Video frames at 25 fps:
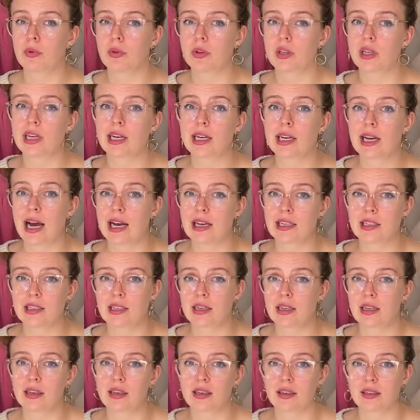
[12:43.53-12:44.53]
the
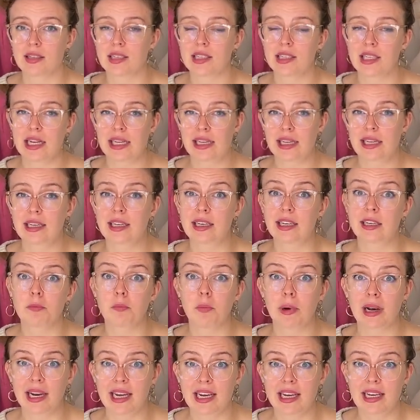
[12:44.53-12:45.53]
elastic staying in
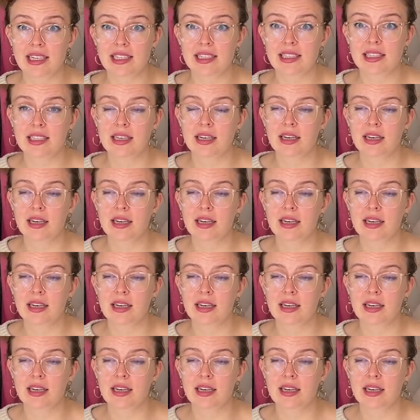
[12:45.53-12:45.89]
place.